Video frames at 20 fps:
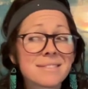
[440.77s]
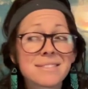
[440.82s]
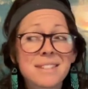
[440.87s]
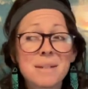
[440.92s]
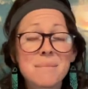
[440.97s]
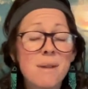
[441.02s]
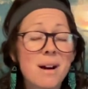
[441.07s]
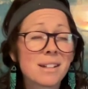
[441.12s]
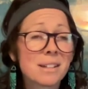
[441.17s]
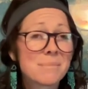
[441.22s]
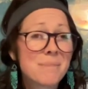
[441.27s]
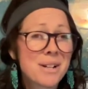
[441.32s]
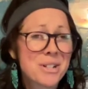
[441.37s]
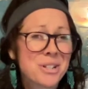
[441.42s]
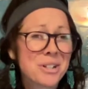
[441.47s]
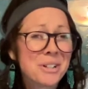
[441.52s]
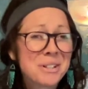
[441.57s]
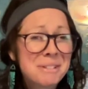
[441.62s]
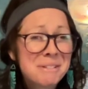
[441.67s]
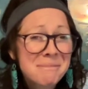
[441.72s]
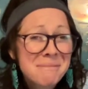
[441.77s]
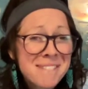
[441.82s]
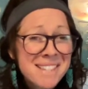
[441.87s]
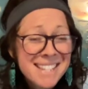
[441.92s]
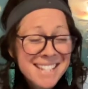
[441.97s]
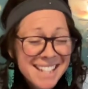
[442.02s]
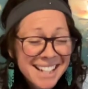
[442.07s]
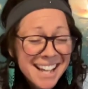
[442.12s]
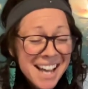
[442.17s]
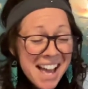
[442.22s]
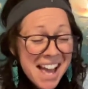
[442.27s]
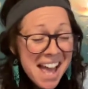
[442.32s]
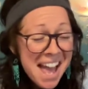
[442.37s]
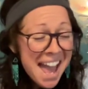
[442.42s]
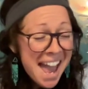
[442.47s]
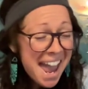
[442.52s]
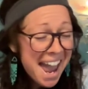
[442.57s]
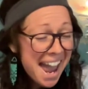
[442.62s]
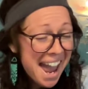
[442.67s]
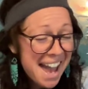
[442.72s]
among the mushrooms.
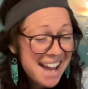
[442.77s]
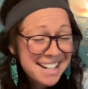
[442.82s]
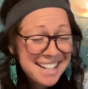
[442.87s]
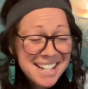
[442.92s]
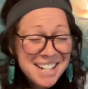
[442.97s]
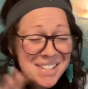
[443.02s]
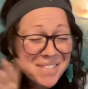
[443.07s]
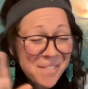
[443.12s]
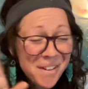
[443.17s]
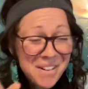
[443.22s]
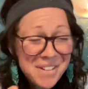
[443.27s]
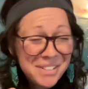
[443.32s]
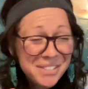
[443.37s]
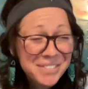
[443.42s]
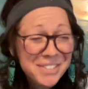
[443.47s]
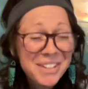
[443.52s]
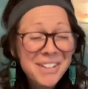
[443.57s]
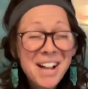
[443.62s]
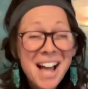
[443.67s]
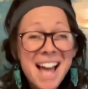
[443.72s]
And he's wonderful.